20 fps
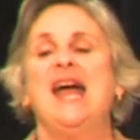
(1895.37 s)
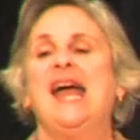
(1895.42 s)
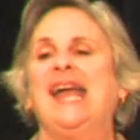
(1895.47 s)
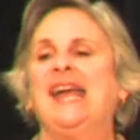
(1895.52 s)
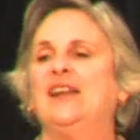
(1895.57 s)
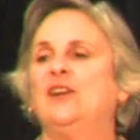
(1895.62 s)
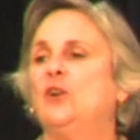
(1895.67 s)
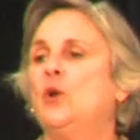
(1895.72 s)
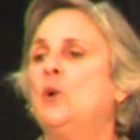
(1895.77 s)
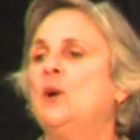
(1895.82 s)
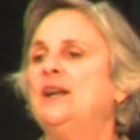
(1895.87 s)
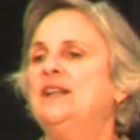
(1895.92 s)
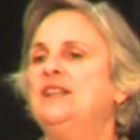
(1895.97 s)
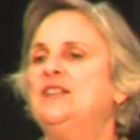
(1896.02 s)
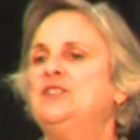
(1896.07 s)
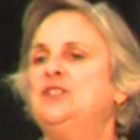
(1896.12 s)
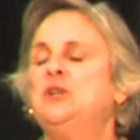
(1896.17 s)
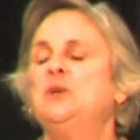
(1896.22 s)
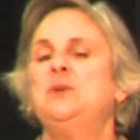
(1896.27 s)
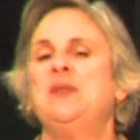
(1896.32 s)
And in order to
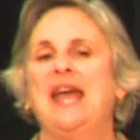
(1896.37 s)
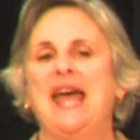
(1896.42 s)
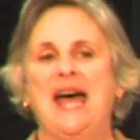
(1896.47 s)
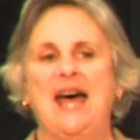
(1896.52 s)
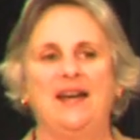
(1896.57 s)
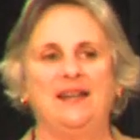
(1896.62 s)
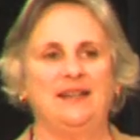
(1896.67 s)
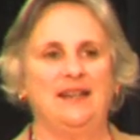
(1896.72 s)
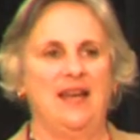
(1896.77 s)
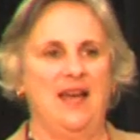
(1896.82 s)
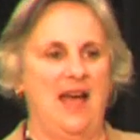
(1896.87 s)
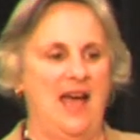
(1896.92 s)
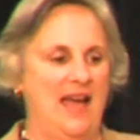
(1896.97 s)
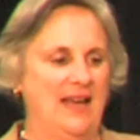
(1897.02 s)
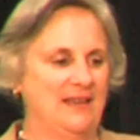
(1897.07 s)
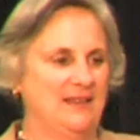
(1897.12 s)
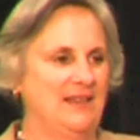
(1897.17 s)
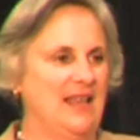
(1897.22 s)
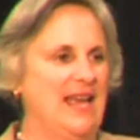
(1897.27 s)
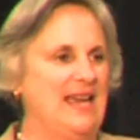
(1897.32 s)
do that,
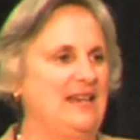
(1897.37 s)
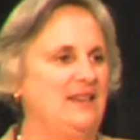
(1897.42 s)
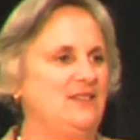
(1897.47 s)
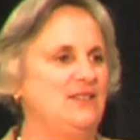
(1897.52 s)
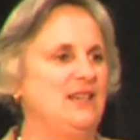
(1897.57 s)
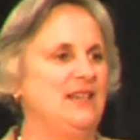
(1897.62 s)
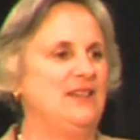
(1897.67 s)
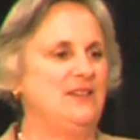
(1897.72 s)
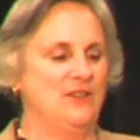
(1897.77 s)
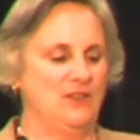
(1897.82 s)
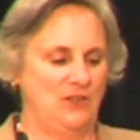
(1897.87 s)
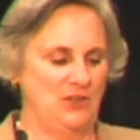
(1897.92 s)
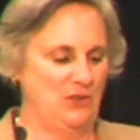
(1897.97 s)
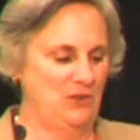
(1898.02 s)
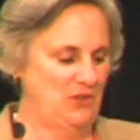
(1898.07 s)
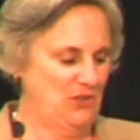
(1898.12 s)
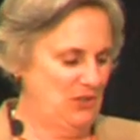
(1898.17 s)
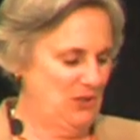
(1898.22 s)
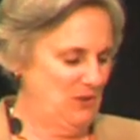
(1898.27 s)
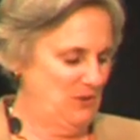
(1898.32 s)
I'd like to
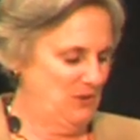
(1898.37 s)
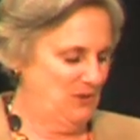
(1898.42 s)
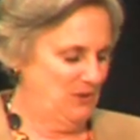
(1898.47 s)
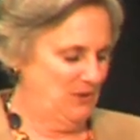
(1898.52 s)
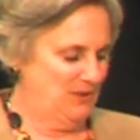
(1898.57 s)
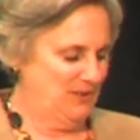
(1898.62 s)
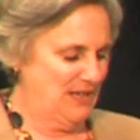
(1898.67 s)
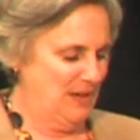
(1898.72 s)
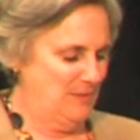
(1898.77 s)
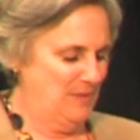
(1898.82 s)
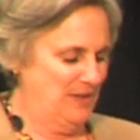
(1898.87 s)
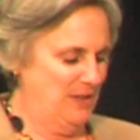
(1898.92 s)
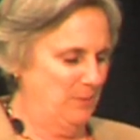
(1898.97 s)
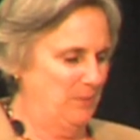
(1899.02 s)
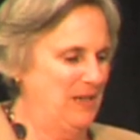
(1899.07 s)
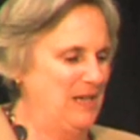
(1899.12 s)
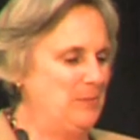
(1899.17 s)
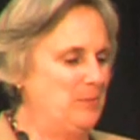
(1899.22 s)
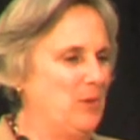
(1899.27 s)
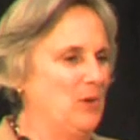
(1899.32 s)
introduce you to some of the
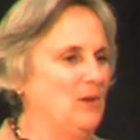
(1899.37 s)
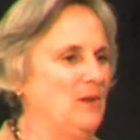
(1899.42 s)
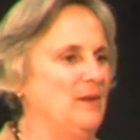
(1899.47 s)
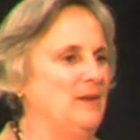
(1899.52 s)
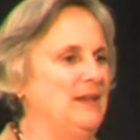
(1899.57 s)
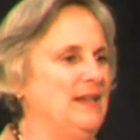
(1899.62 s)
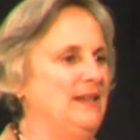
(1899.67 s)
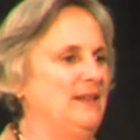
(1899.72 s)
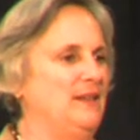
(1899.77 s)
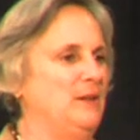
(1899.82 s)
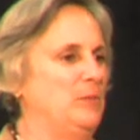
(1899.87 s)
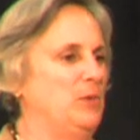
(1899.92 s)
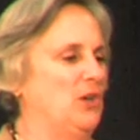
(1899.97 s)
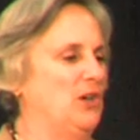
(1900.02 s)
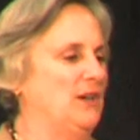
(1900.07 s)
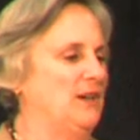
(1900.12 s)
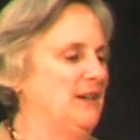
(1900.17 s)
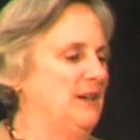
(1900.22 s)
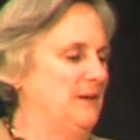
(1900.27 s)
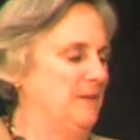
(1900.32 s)
people in the
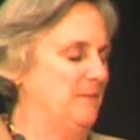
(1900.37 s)
book.